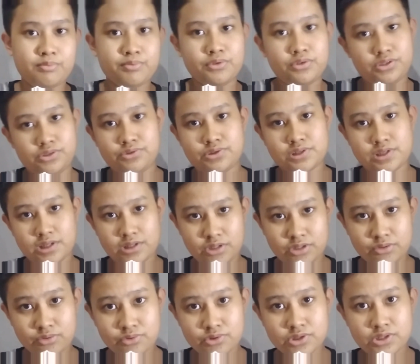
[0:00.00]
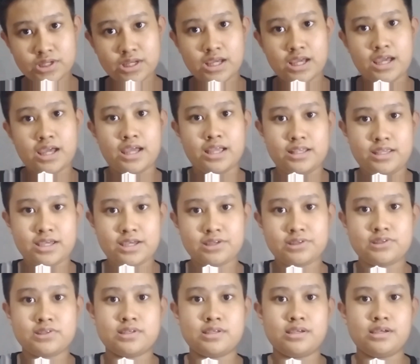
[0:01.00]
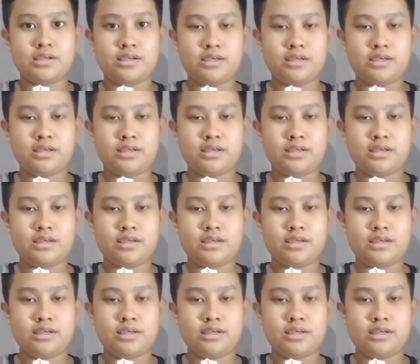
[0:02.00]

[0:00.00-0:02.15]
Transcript: produce the news, and yes,